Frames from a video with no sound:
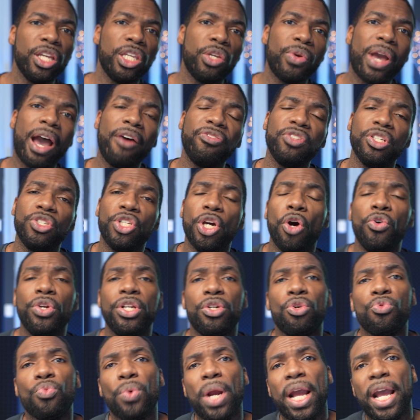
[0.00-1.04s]
You have to tote
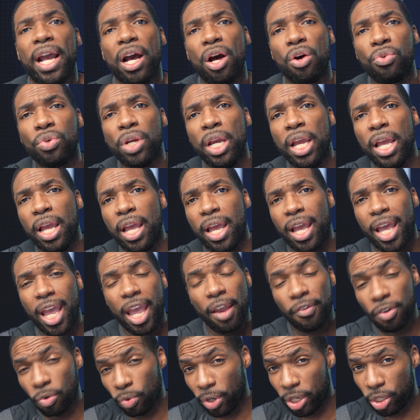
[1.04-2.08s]
it around
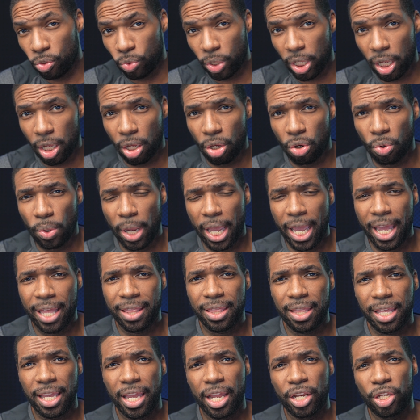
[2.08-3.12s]
everywhere you go,
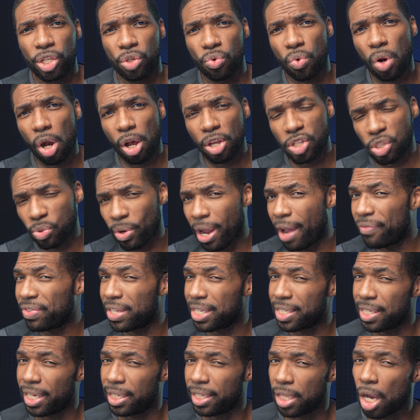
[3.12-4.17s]
and then you also have
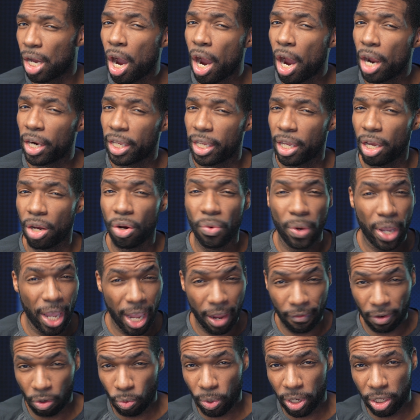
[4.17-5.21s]
to sync the audio
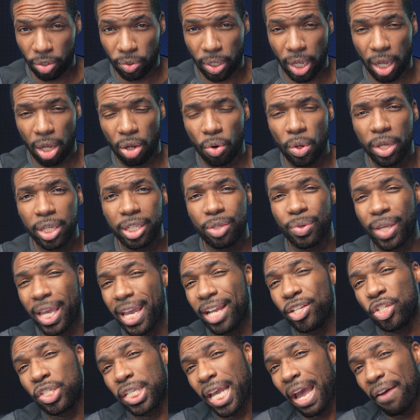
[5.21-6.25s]
everywhere you go. You
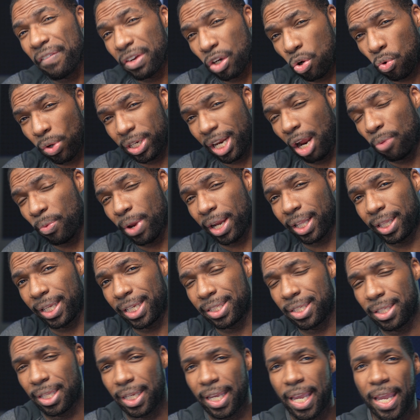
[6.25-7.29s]
can't just have it going directly
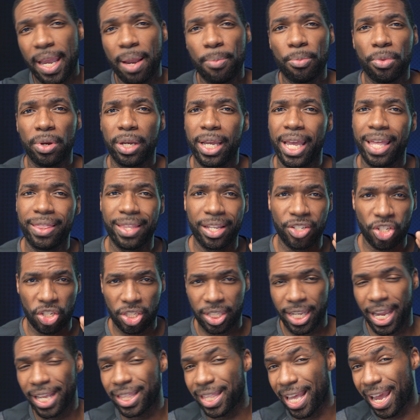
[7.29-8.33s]
into the camera and then just
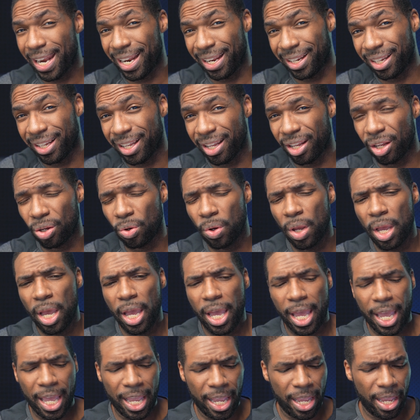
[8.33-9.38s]
take that and go.
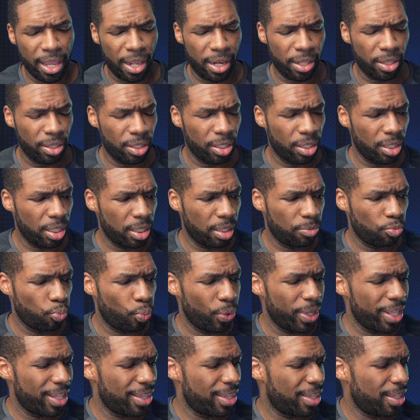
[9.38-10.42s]
And
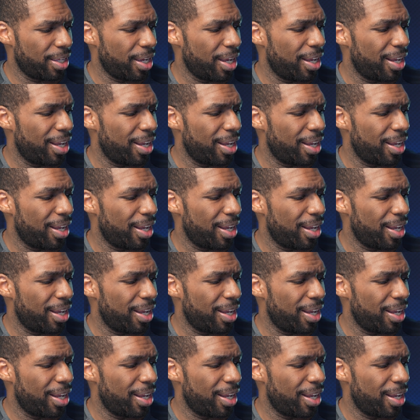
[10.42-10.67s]
with